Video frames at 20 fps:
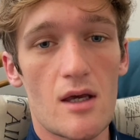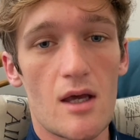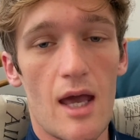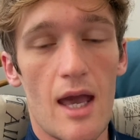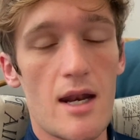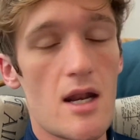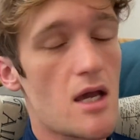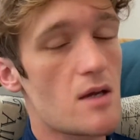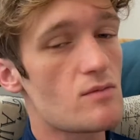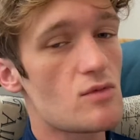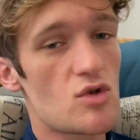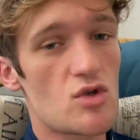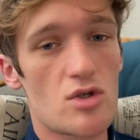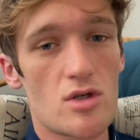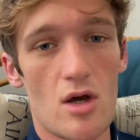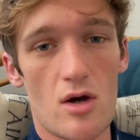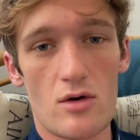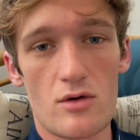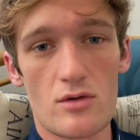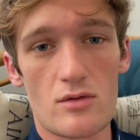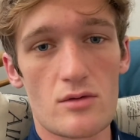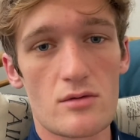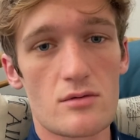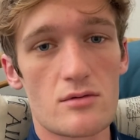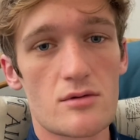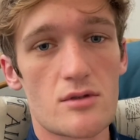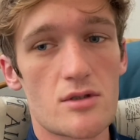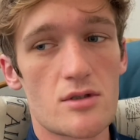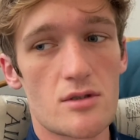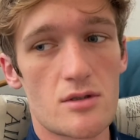and I'm so,
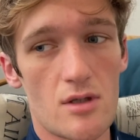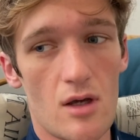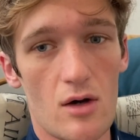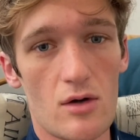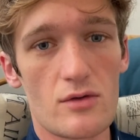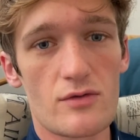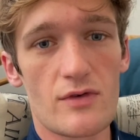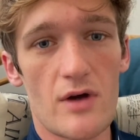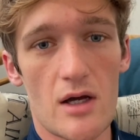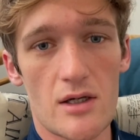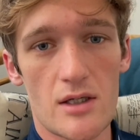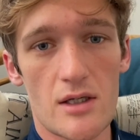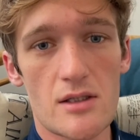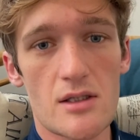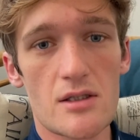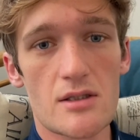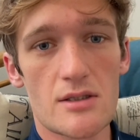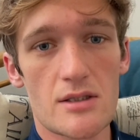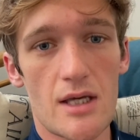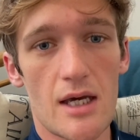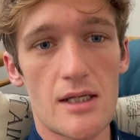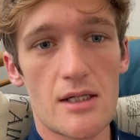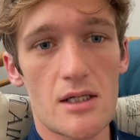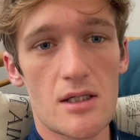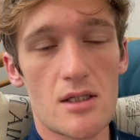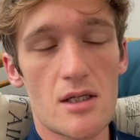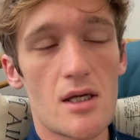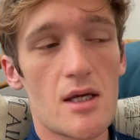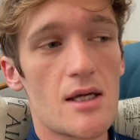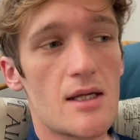so fucking excited.